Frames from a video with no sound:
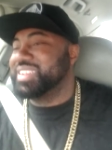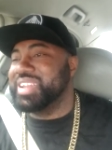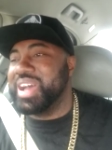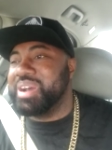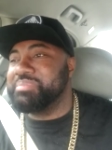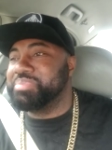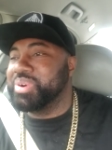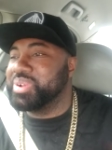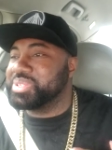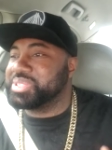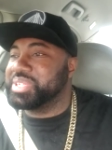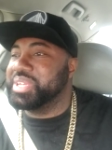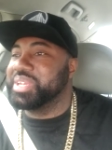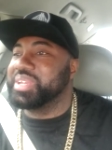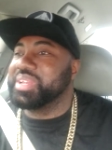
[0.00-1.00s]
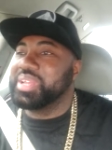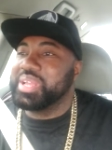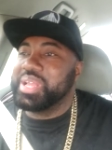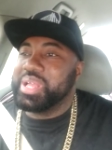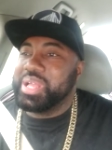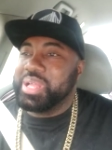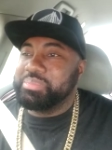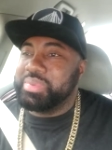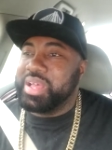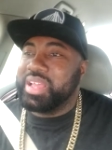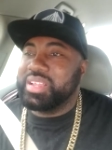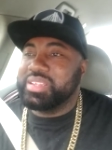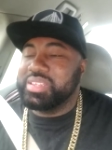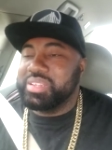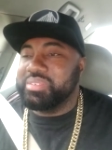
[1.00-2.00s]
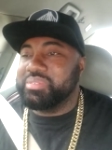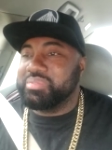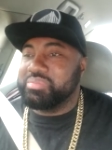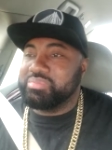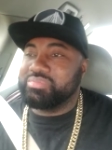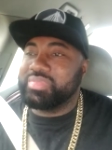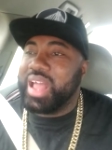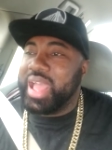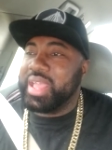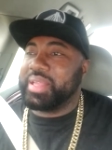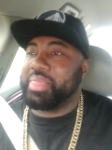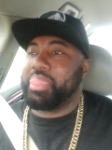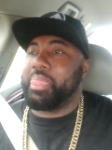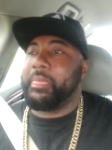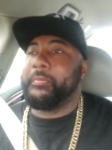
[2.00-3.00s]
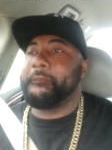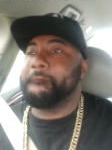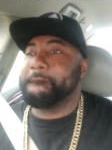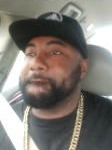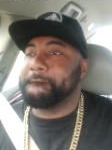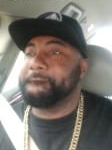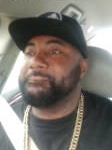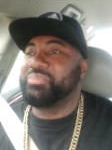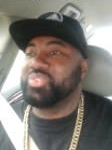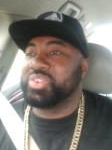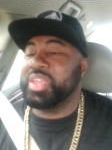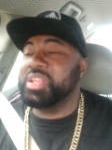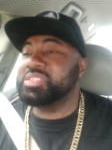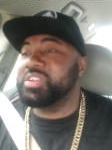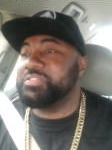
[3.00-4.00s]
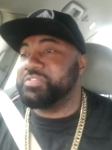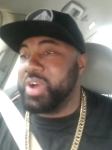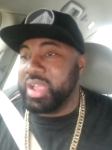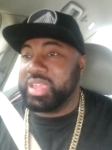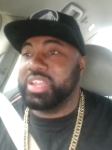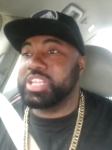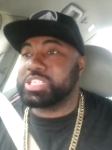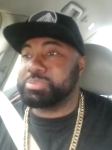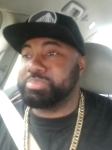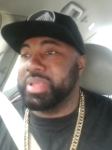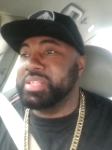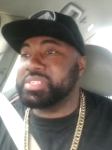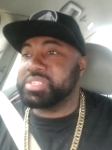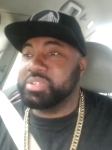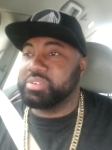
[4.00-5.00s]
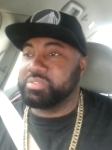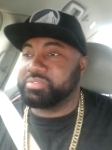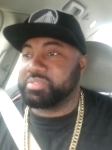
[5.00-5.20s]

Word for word: no, I'm bullshitting. But, like, kids are fucking expensive.